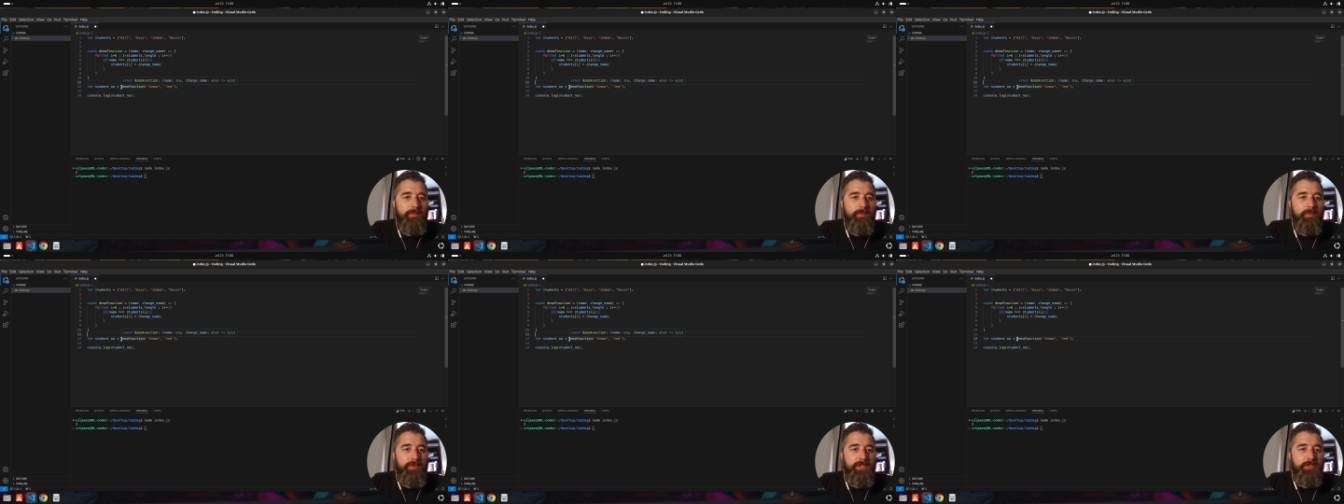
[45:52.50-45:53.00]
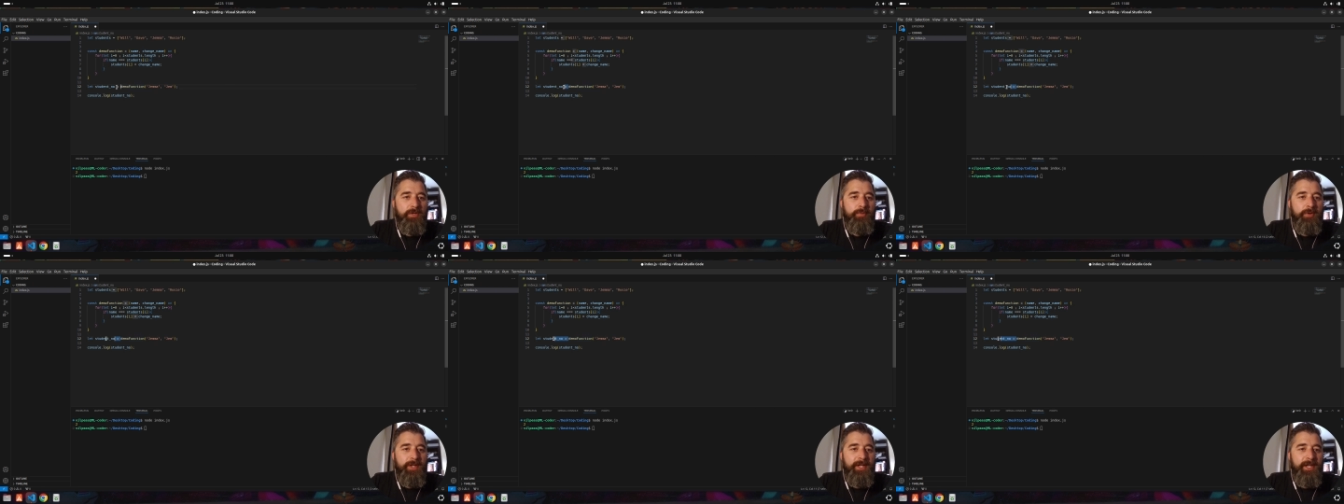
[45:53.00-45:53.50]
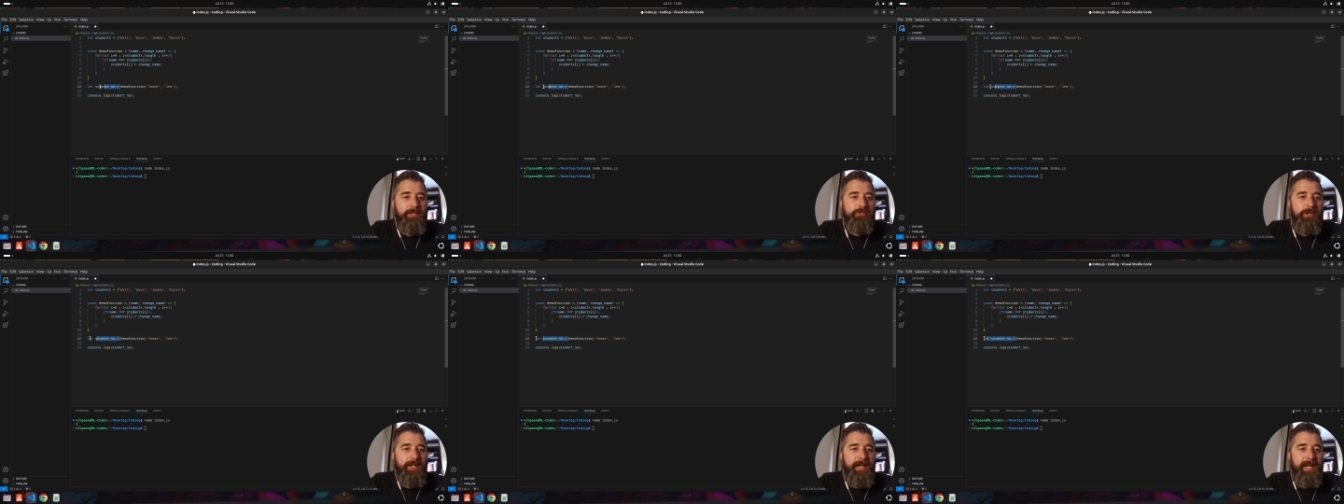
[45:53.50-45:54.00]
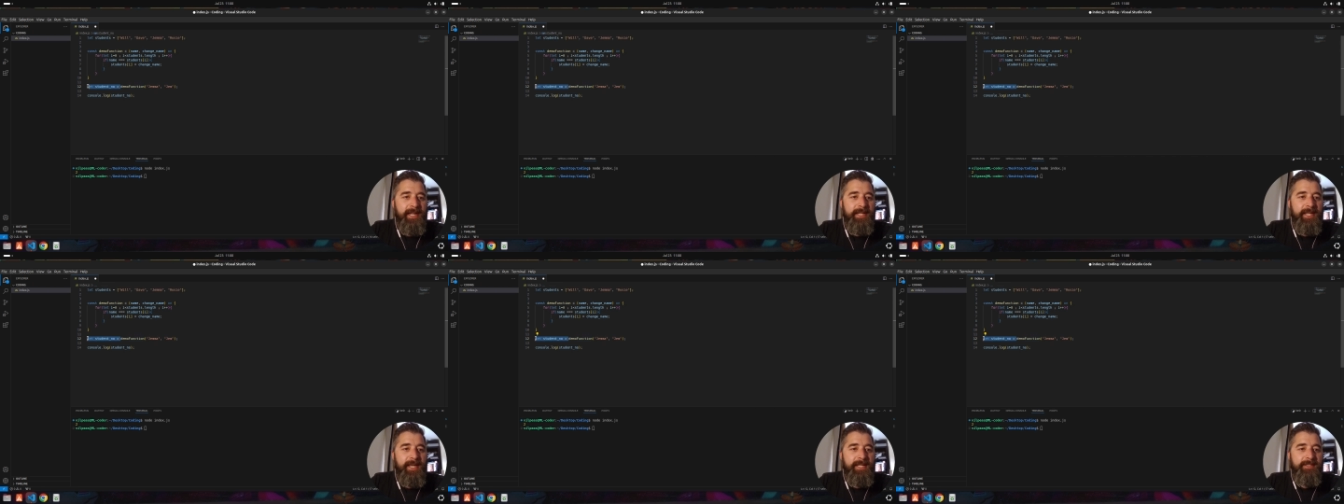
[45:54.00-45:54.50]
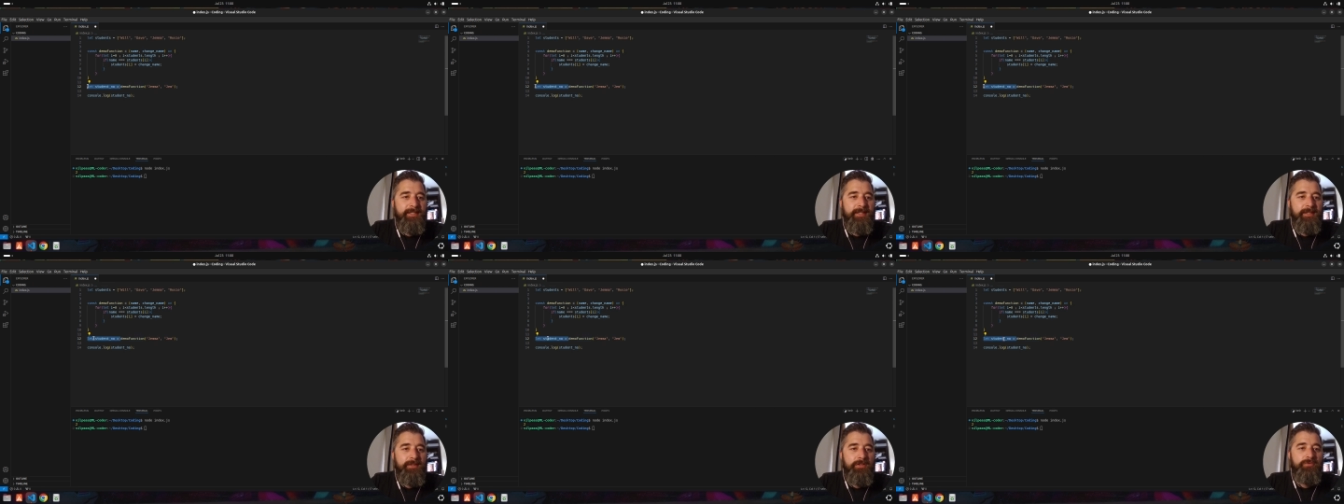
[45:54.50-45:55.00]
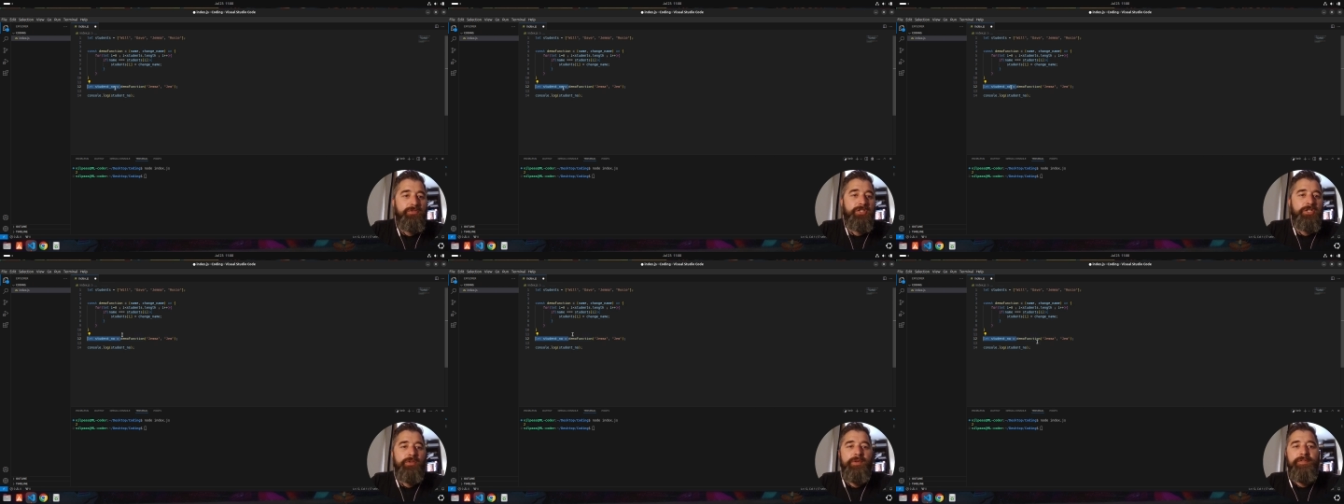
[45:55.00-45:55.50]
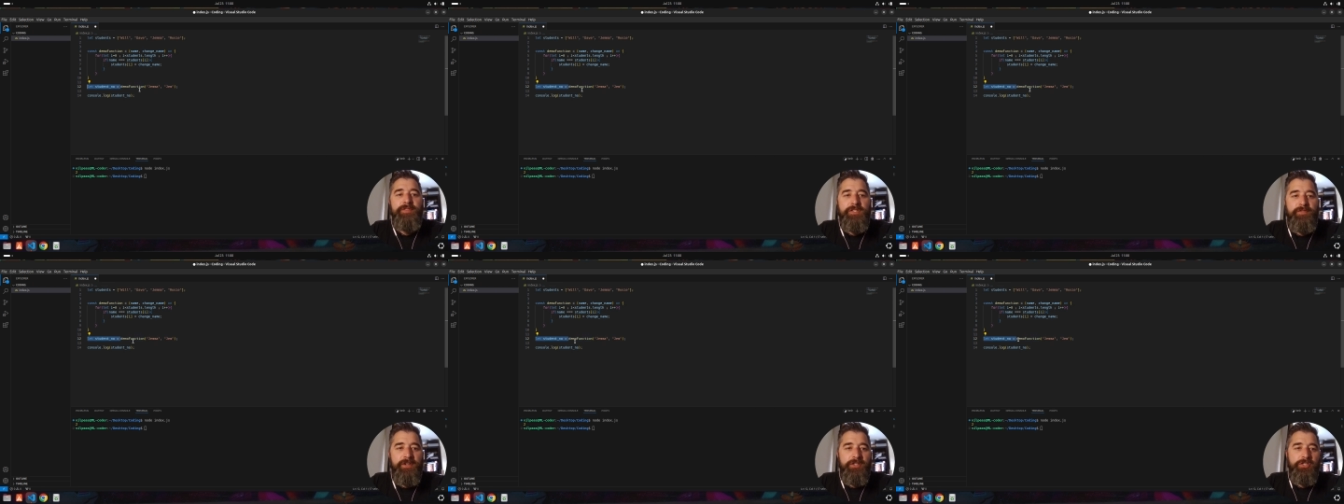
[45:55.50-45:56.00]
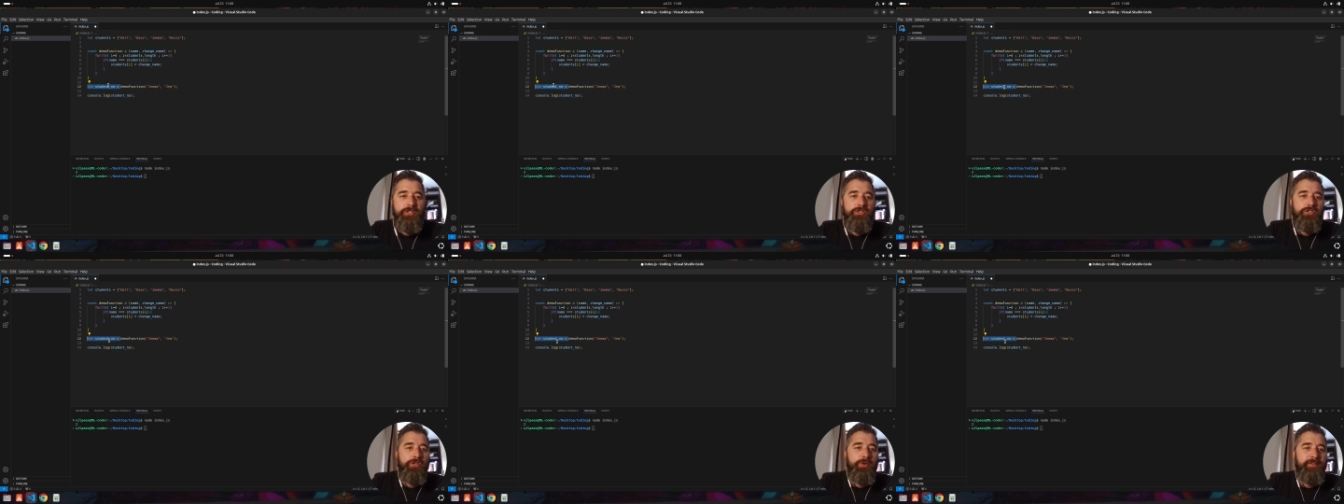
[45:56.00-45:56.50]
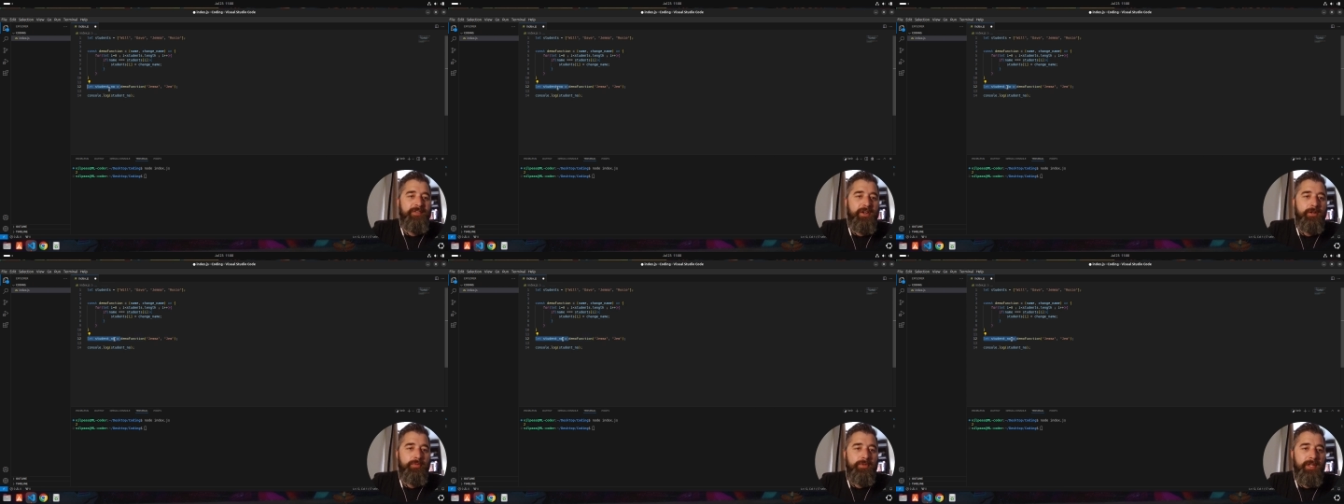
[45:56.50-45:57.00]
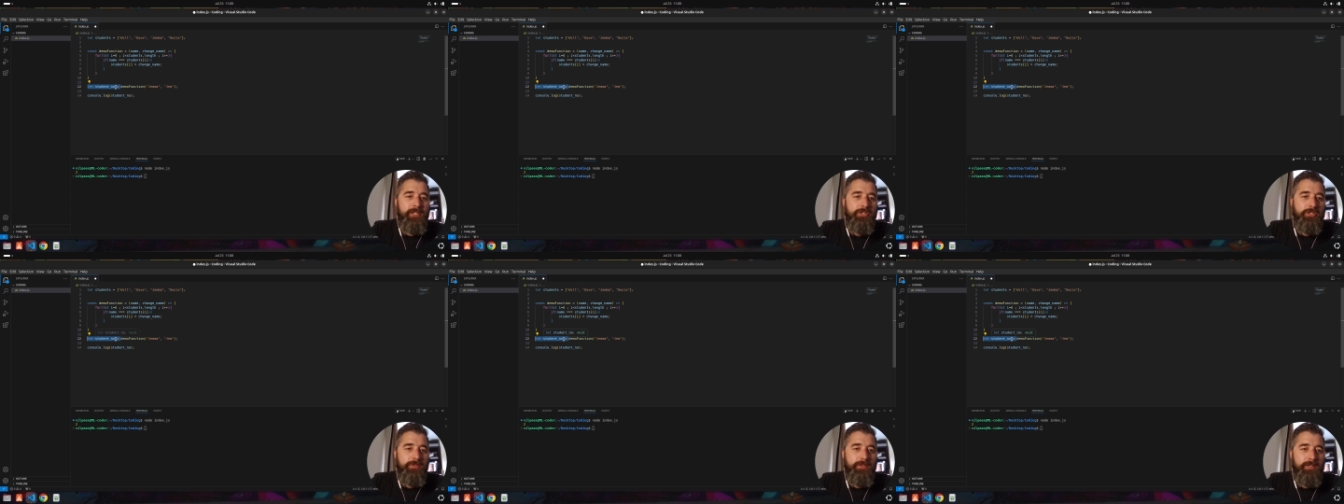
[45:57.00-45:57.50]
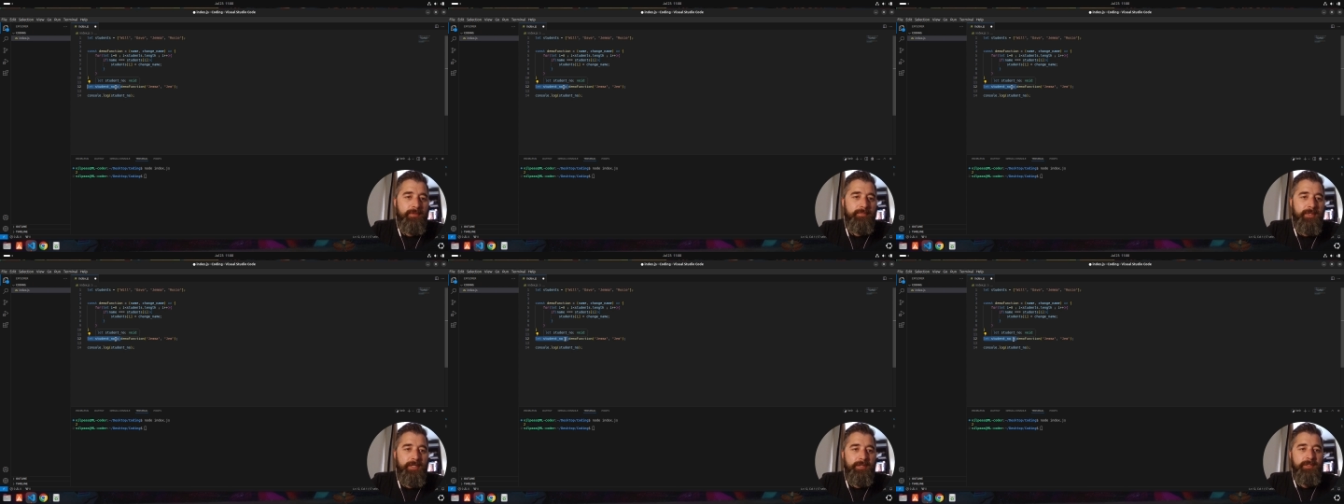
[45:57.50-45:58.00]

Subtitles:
there's no point in trying to allocate the result of this function to a variable like student number,